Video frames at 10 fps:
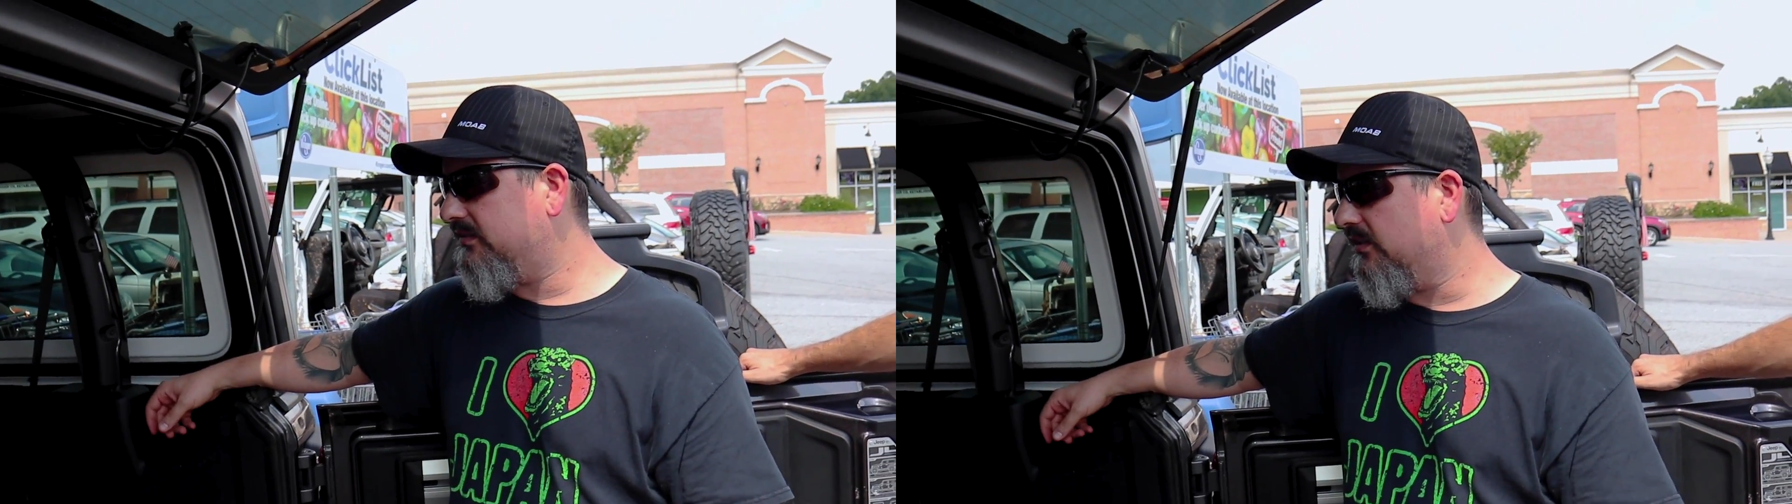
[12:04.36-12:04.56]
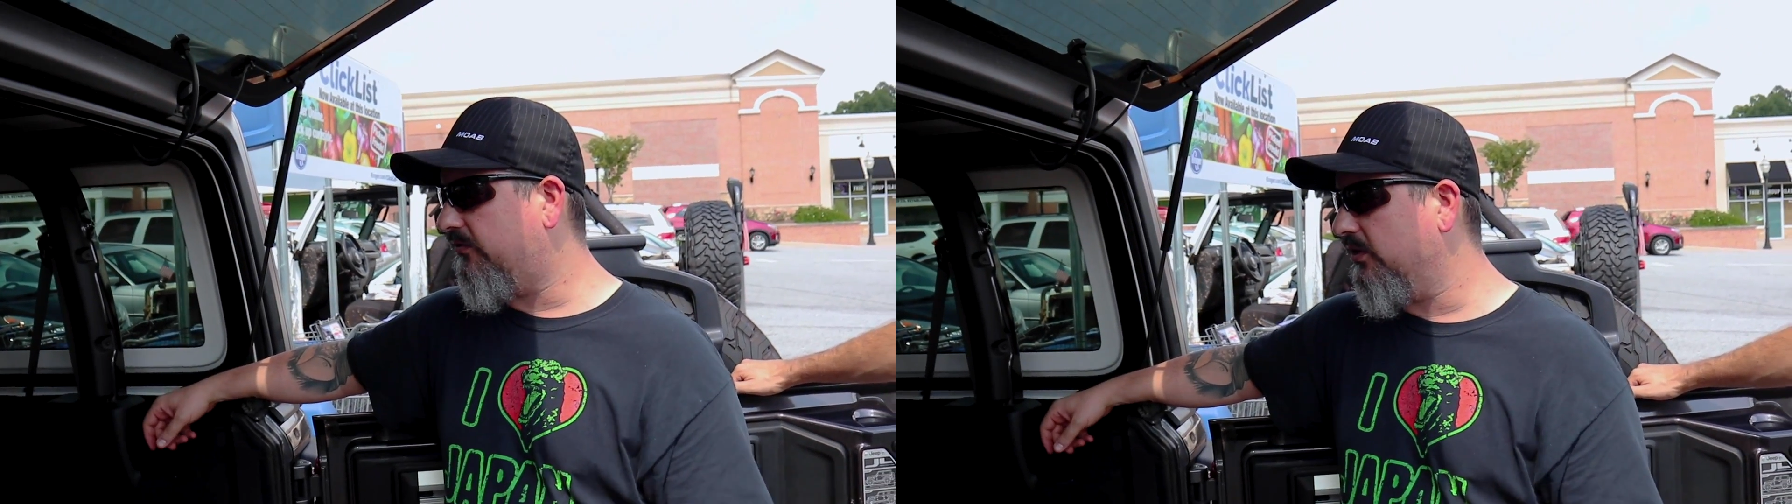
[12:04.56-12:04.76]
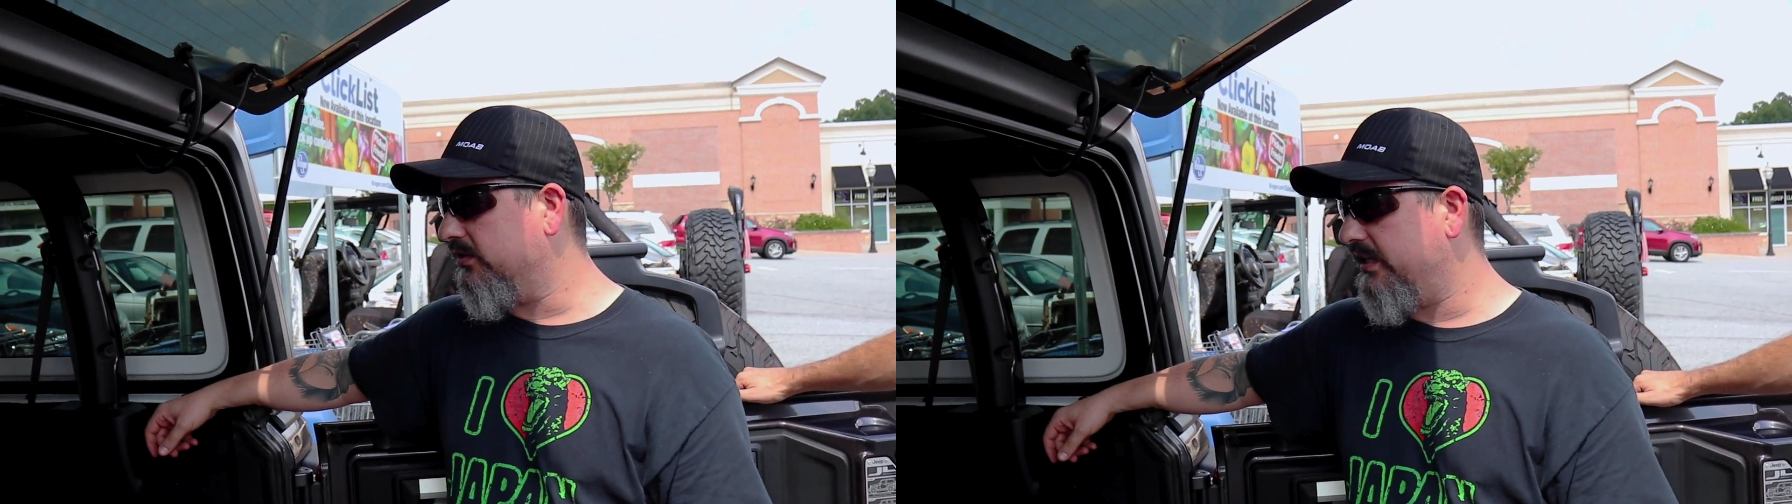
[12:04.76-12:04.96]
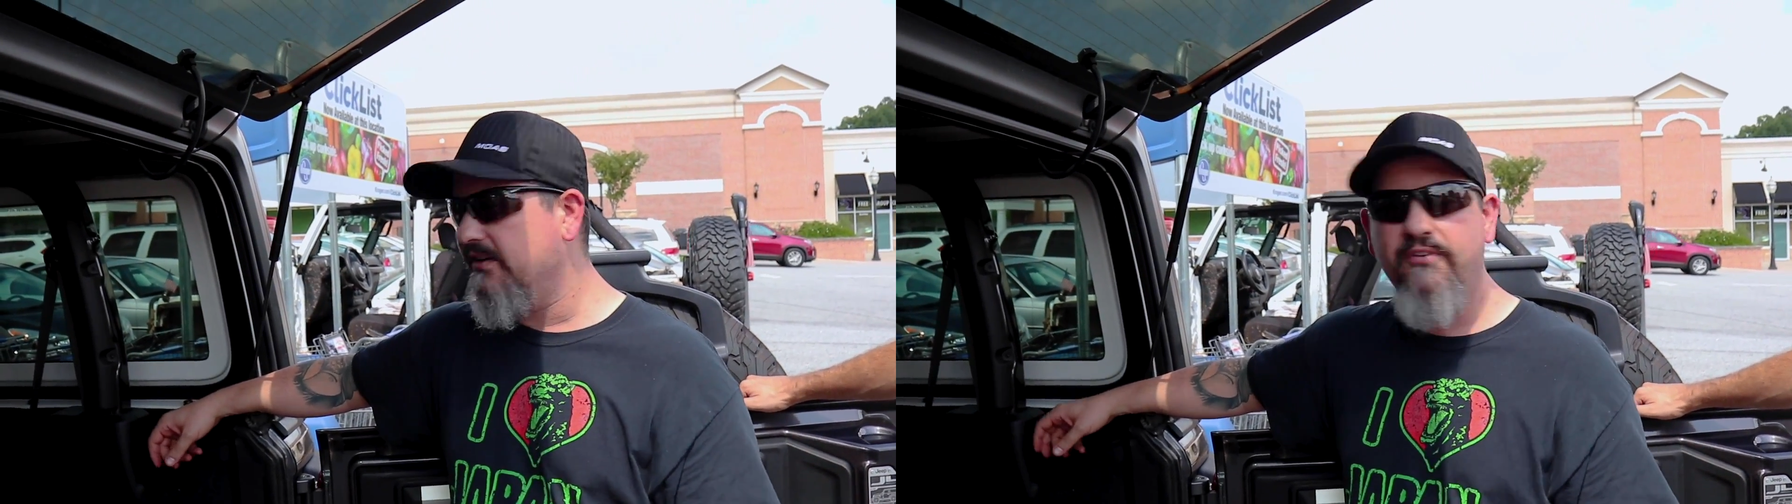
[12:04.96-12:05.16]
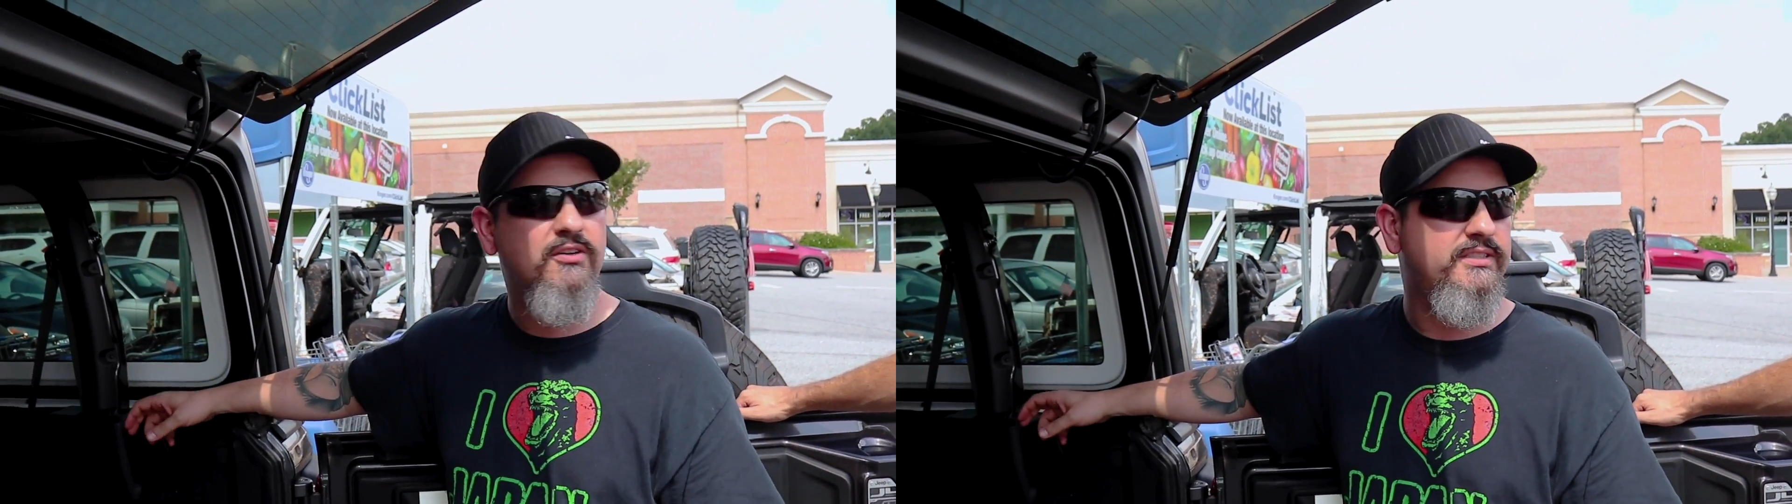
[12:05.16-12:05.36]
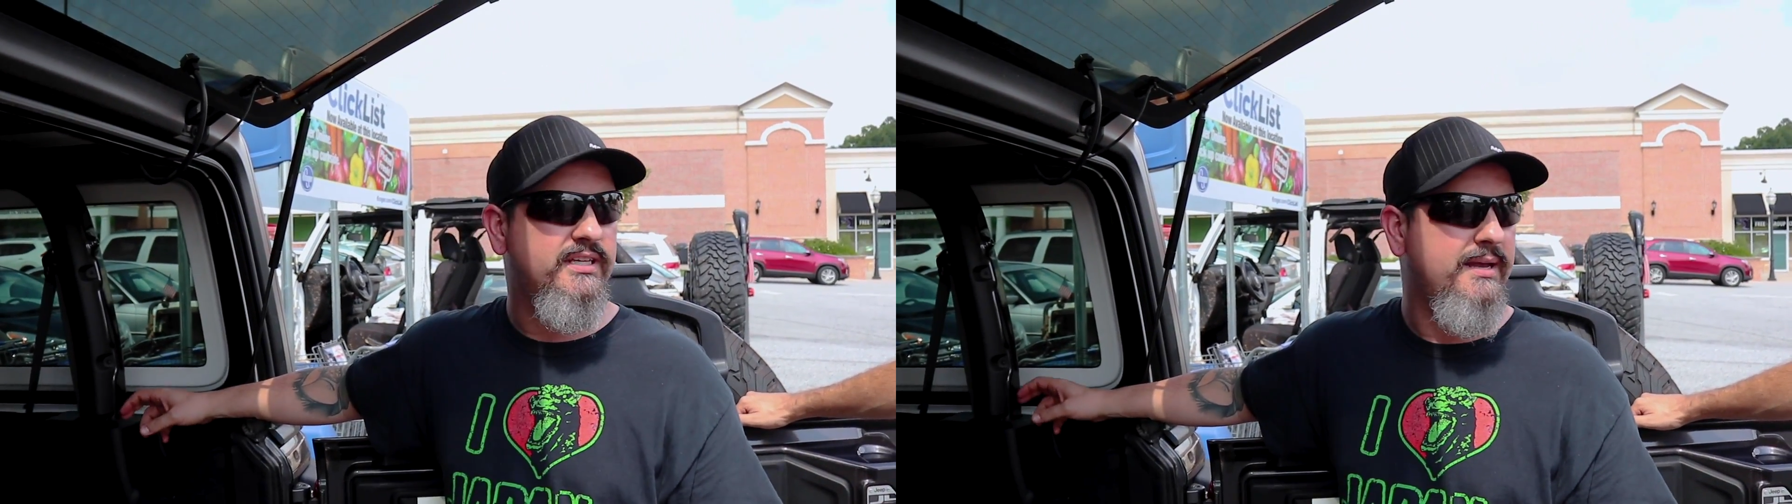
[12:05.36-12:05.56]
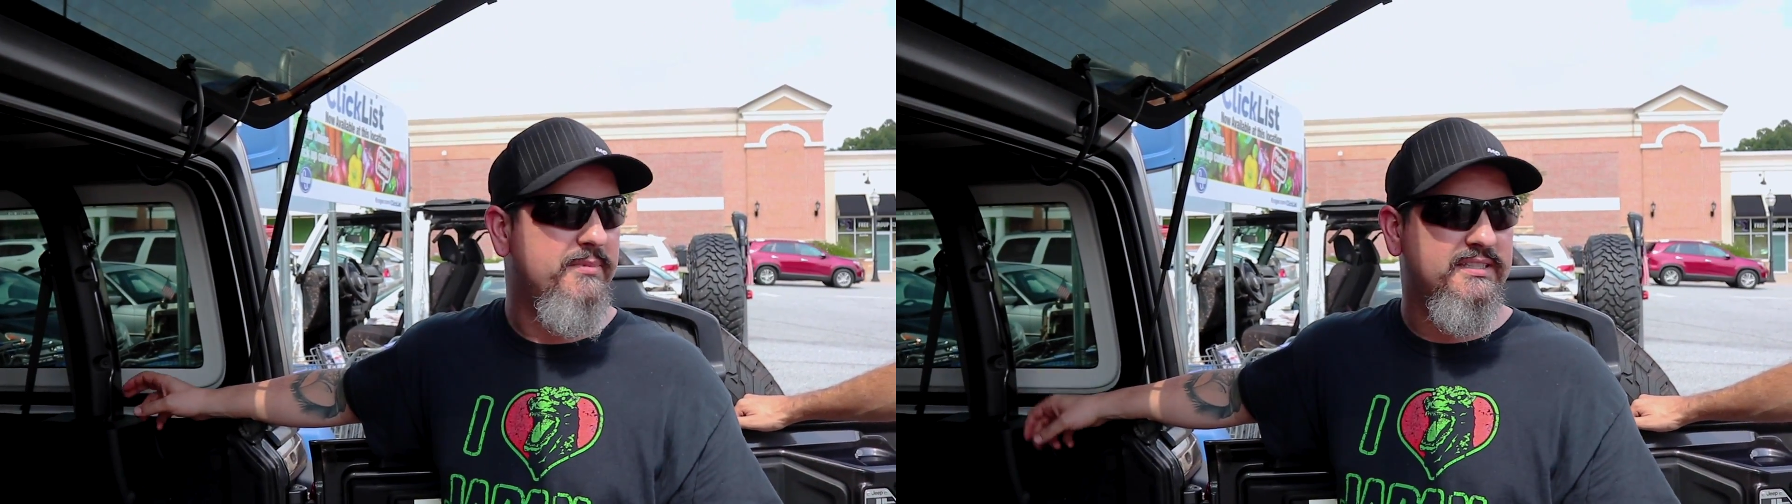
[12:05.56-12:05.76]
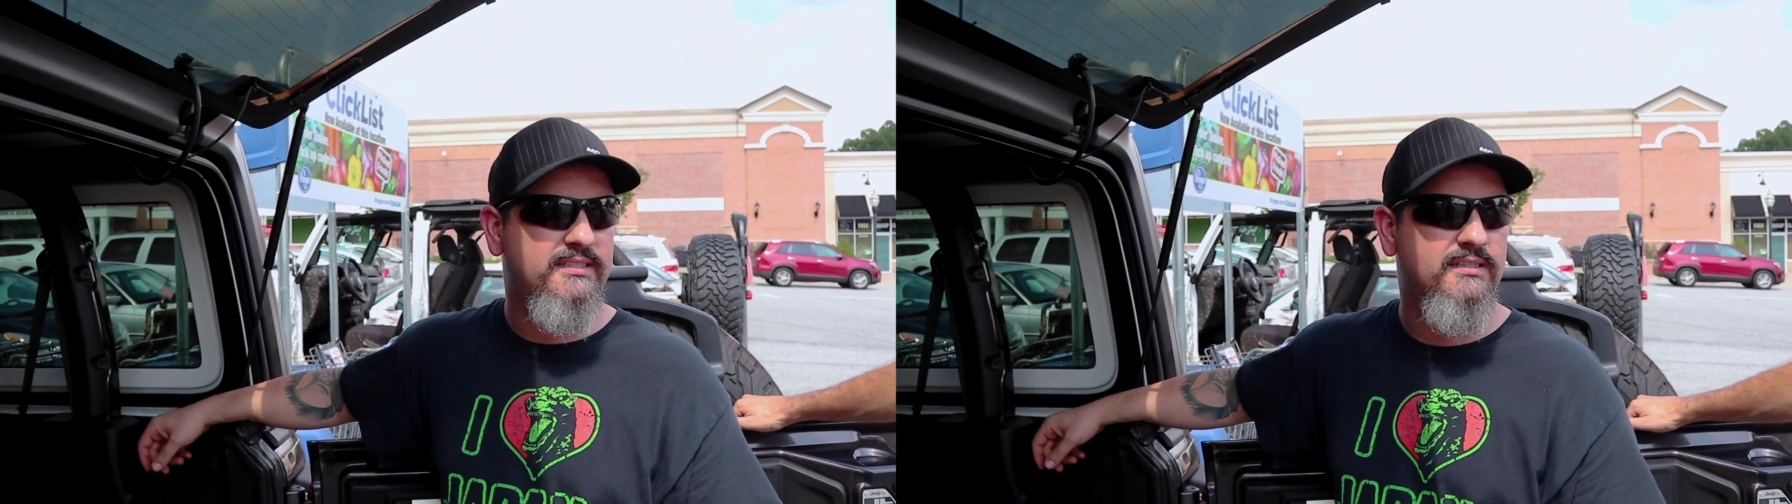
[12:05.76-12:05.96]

has the frills. The infotainment